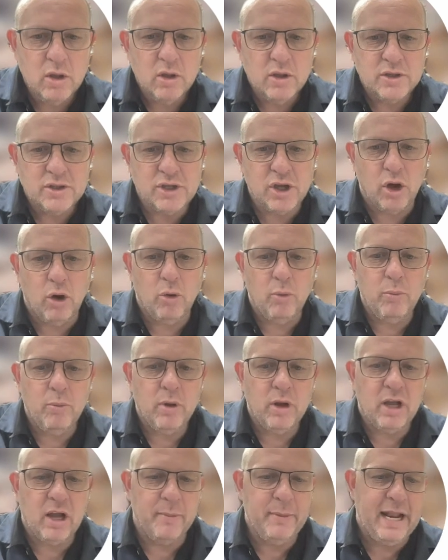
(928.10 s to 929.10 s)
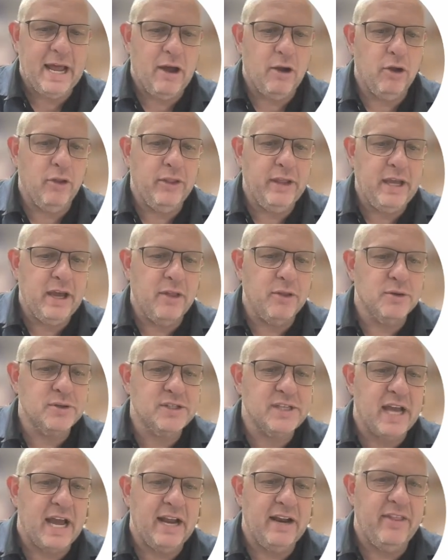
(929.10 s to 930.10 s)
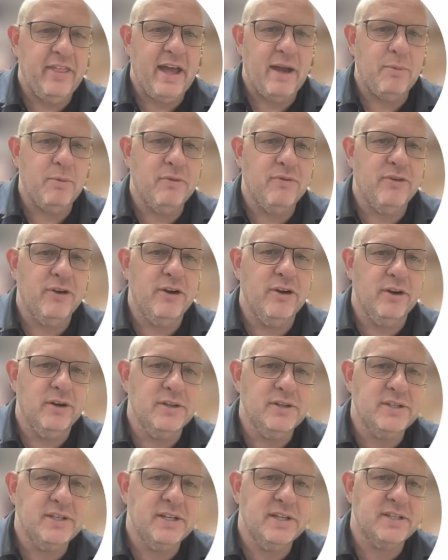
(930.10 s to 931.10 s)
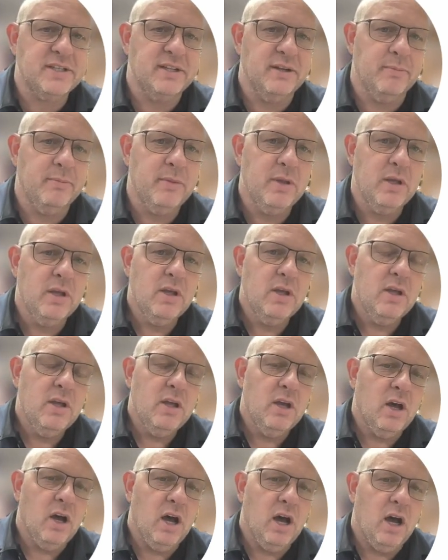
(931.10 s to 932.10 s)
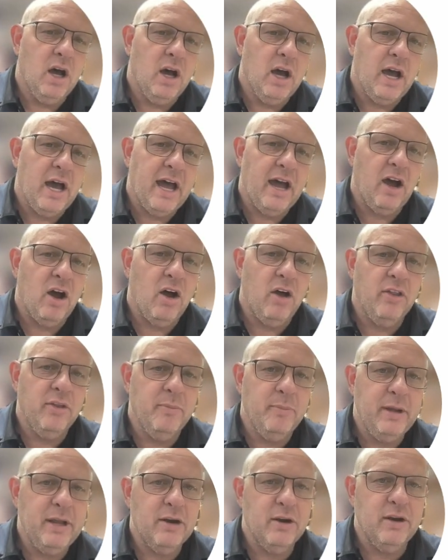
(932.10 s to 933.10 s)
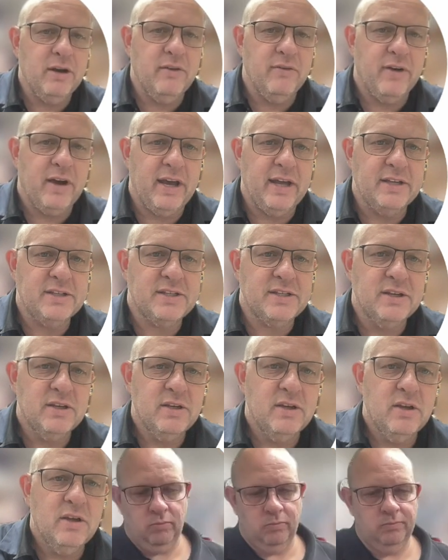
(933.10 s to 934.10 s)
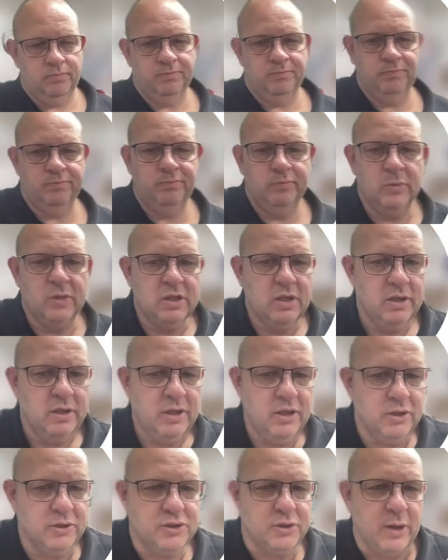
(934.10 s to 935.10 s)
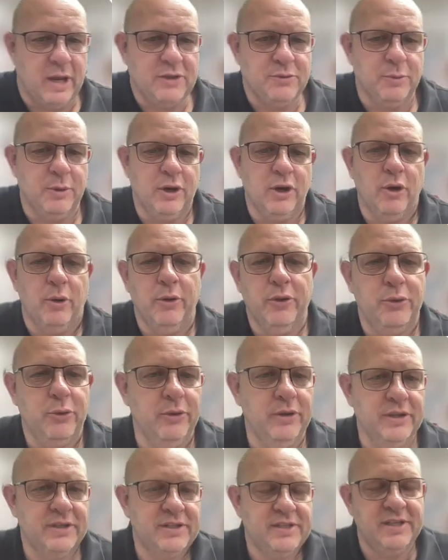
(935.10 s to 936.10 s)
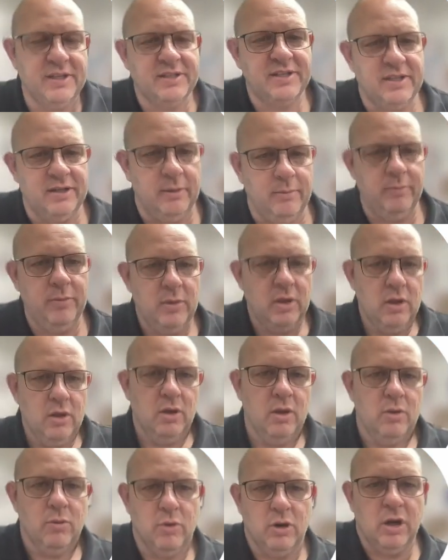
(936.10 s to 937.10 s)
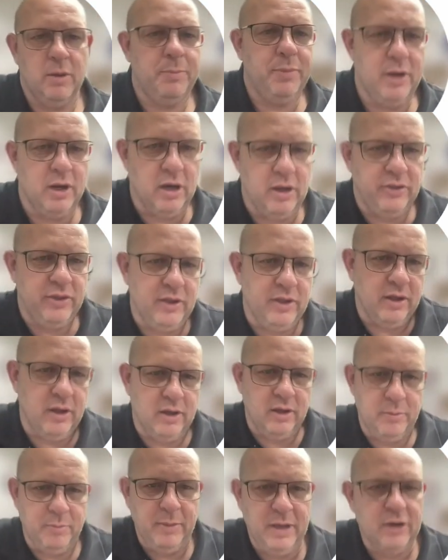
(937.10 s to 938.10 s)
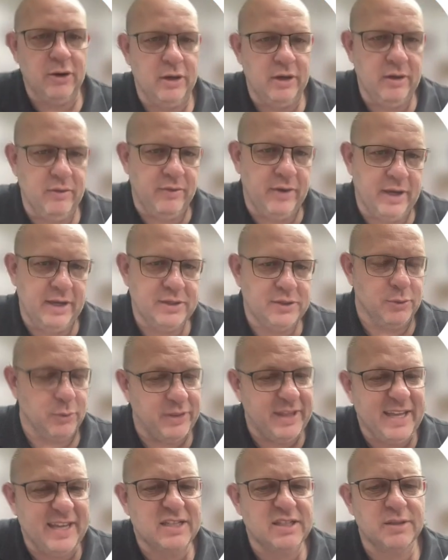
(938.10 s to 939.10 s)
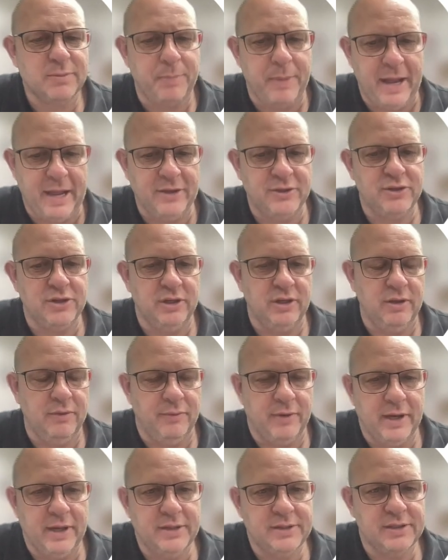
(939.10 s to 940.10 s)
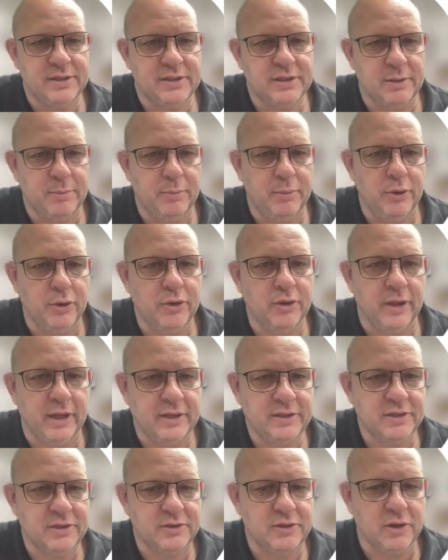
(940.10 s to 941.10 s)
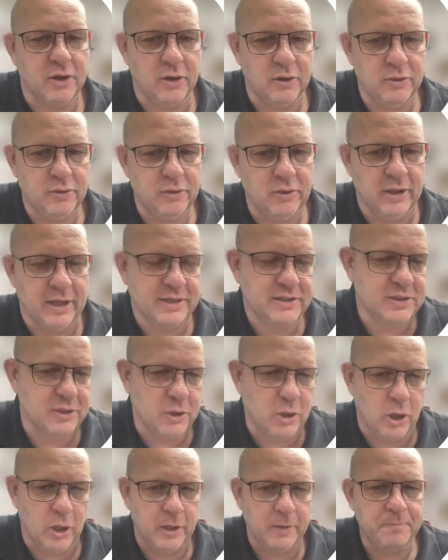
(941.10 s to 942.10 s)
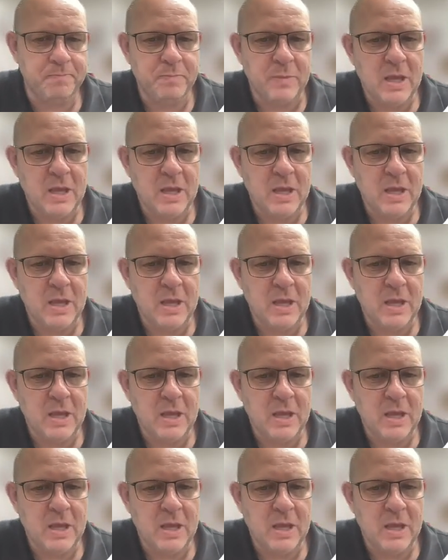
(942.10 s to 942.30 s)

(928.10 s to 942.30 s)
So, coming out on the other side of that refrigerant system, out on the metering device, so as we were going through this system, we're up here at the metering device, or the expansion device, as the book likes to call it.